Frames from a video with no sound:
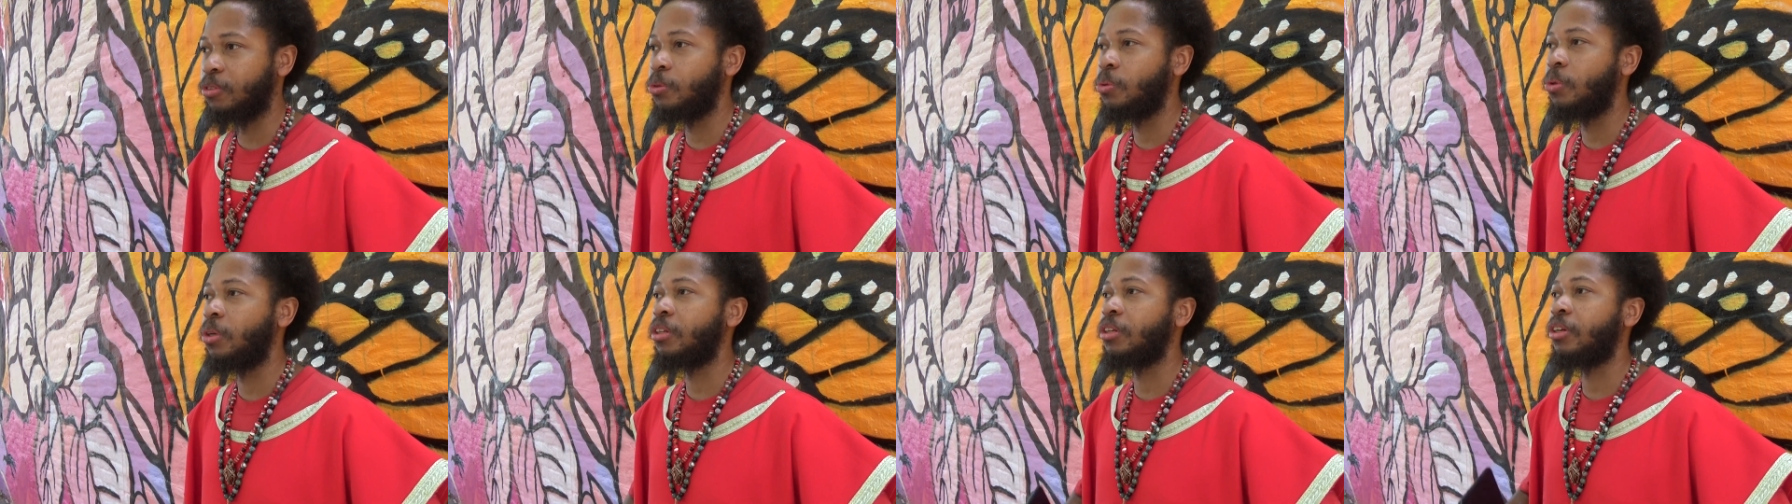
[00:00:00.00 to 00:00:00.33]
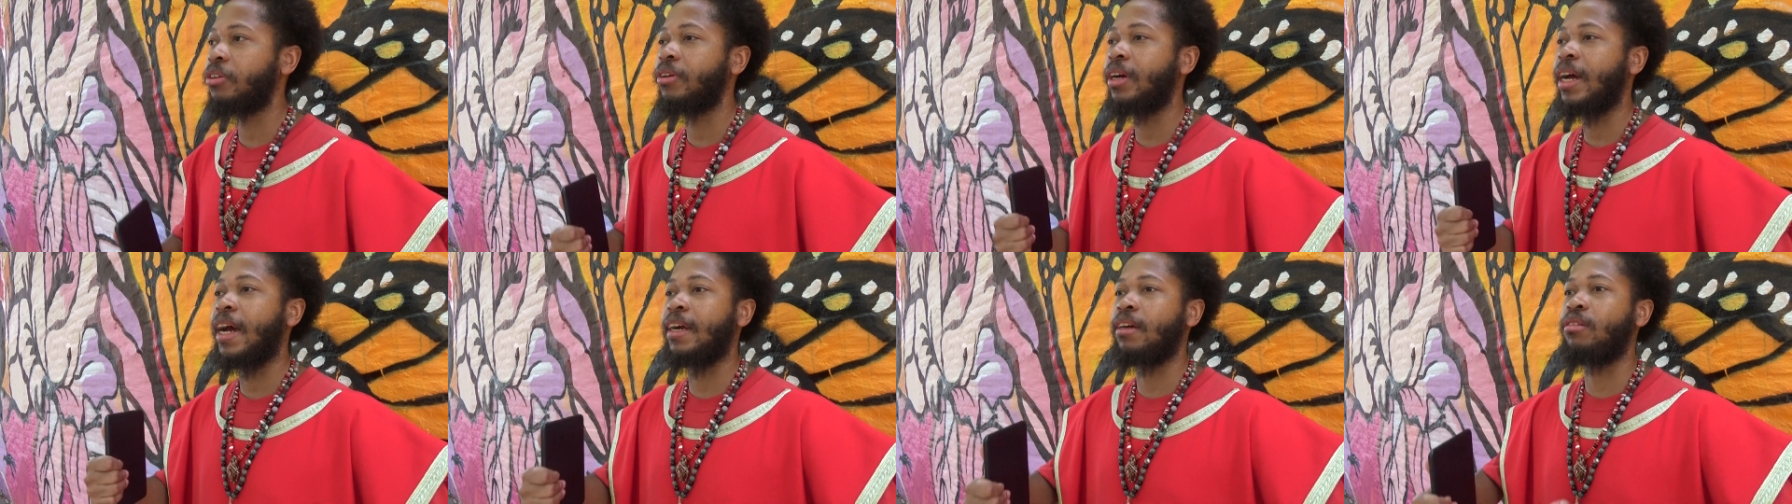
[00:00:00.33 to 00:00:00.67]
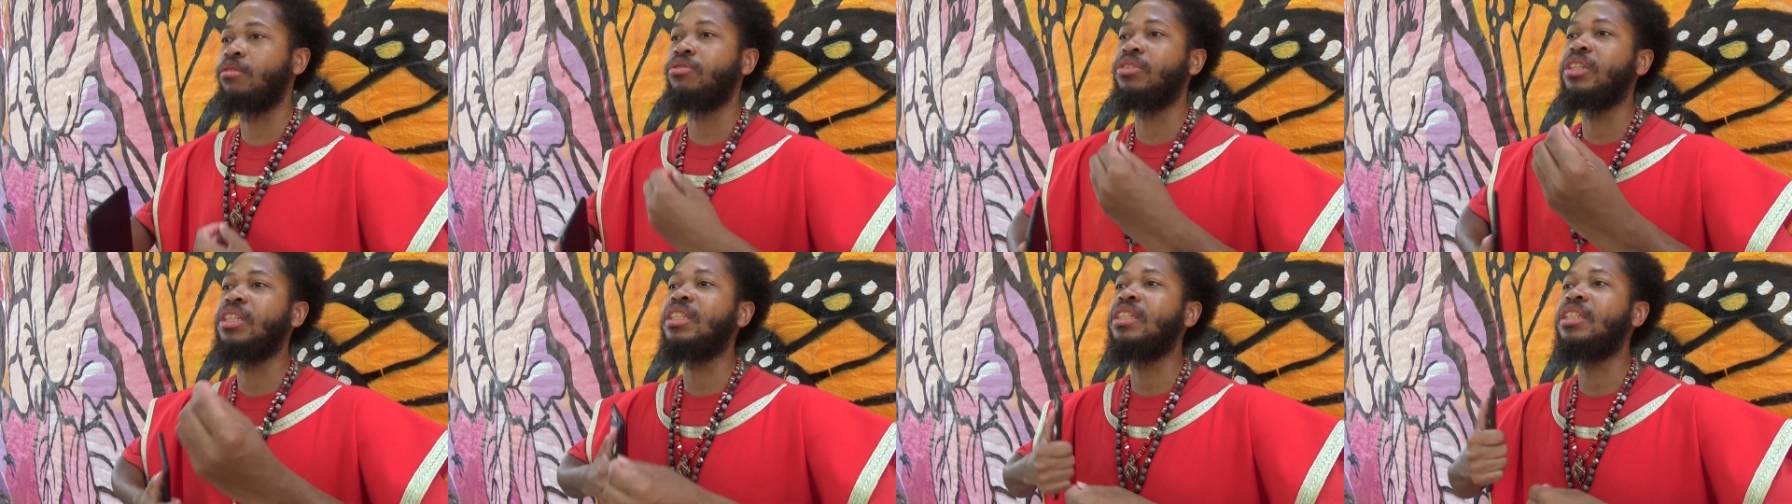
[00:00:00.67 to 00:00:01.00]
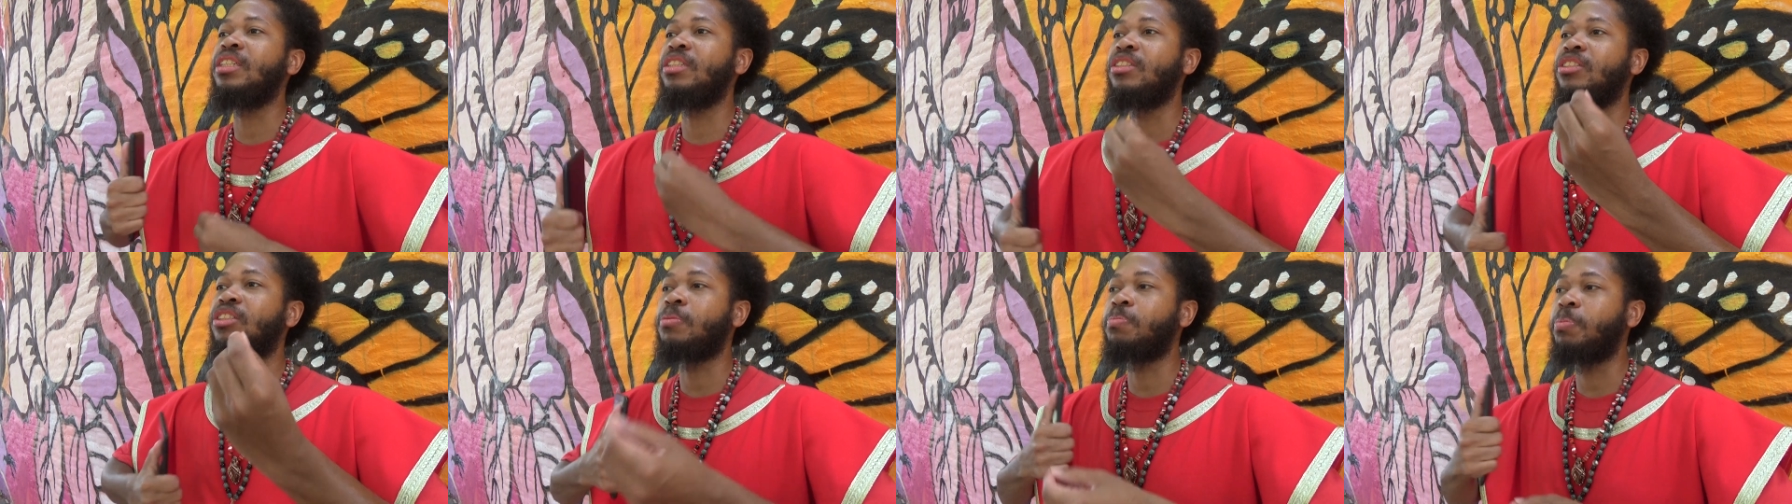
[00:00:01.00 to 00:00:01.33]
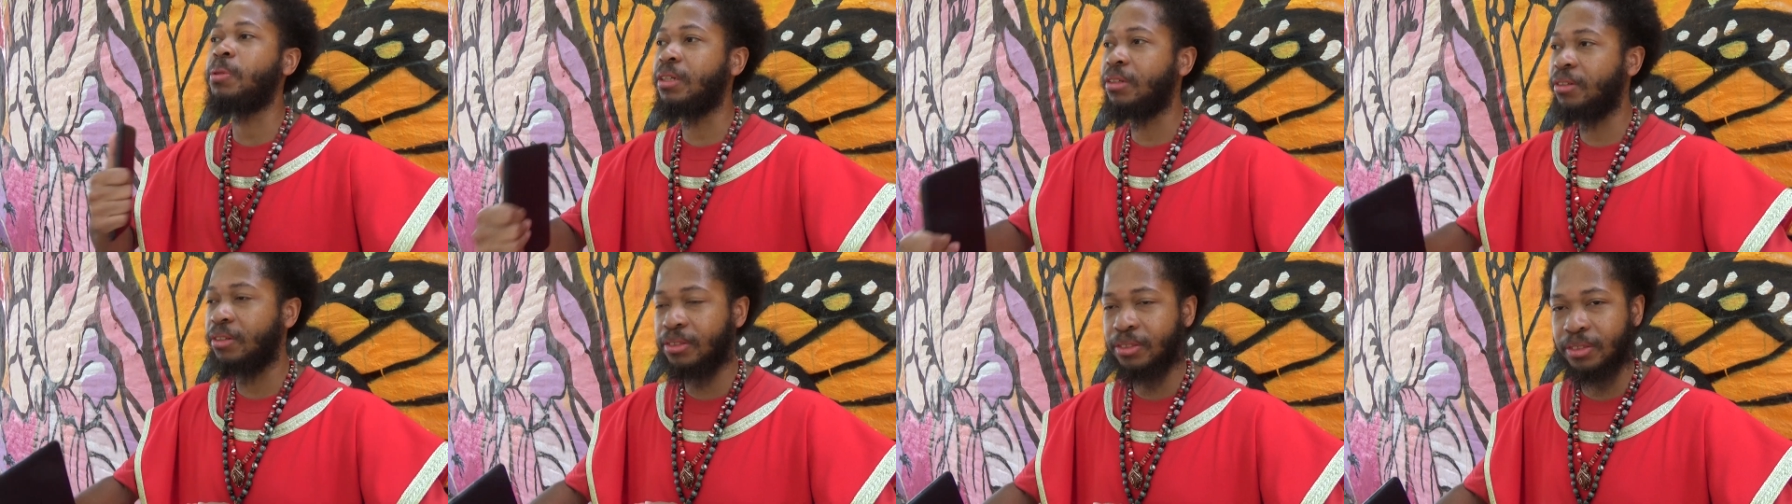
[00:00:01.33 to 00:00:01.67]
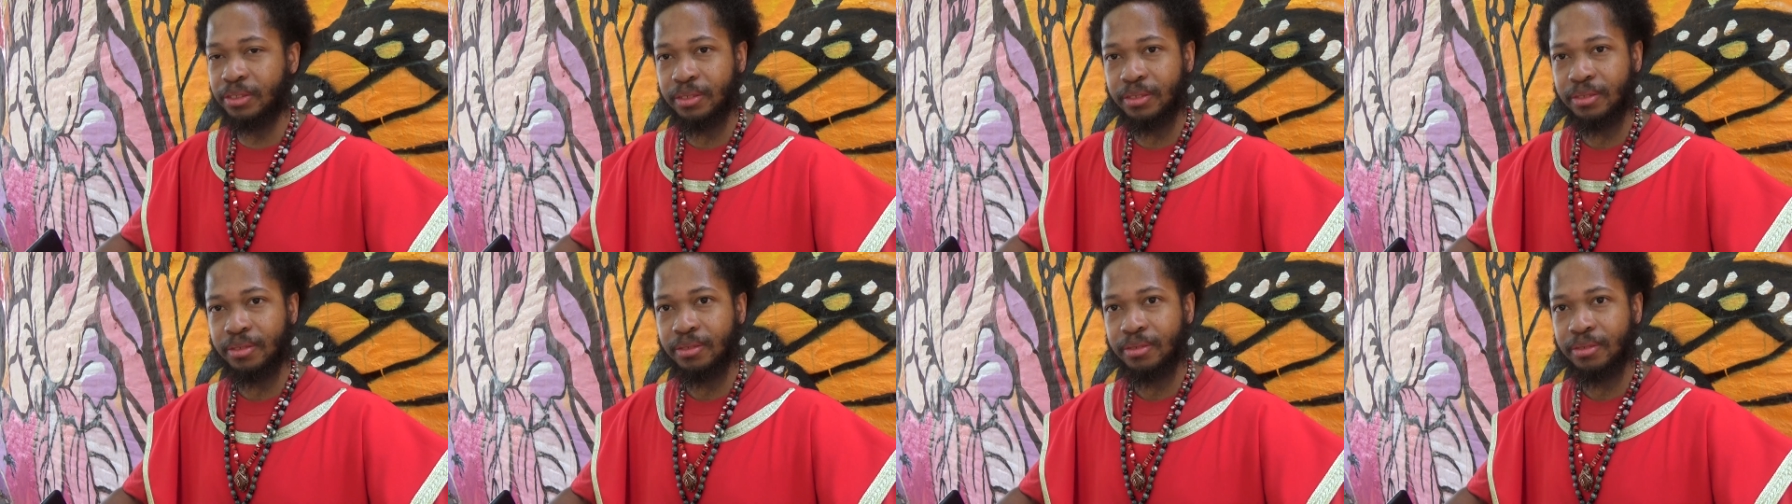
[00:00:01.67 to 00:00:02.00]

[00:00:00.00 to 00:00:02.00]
You will learn how to read spirits